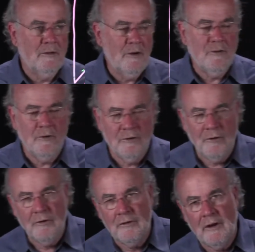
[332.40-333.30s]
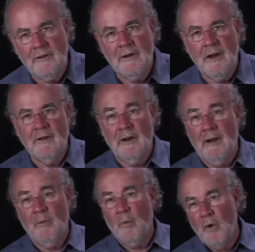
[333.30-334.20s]
teacher and students get together
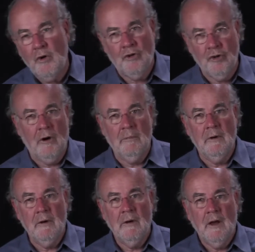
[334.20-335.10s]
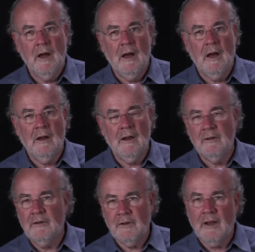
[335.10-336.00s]
and workshop
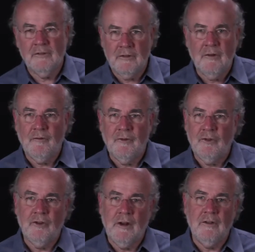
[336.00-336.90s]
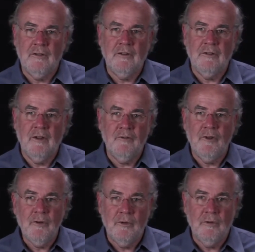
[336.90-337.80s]
and discuss different strategies they've
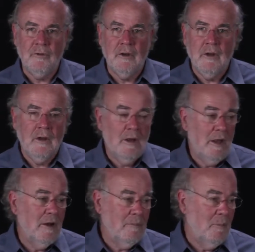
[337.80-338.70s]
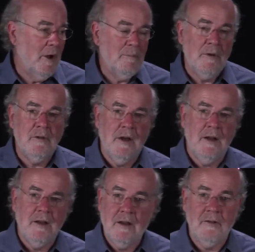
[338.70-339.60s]
used. And it might be
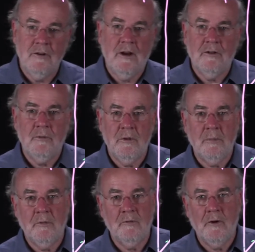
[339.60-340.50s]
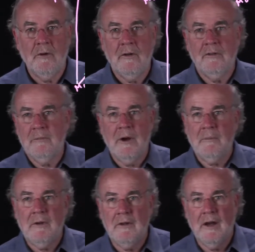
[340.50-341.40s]
done in conjunction with portfolios. It might
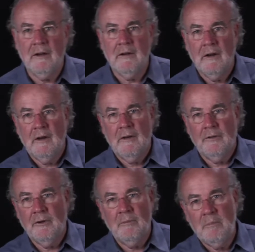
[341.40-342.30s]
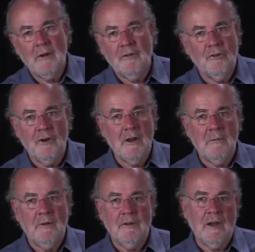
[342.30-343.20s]
be done sort of midstream
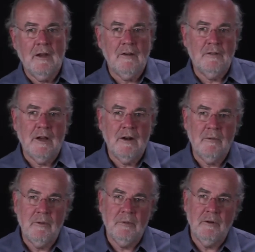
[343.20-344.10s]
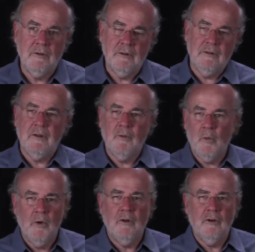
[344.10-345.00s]
as they're getting started with projects. Let's have a
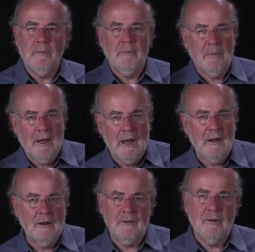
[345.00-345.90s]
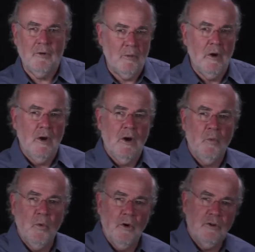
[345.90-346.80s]
workshop on planning. Let's have a
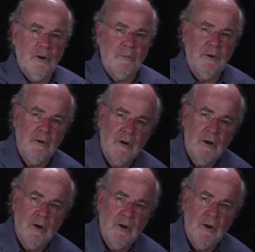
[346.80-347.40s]
workshop on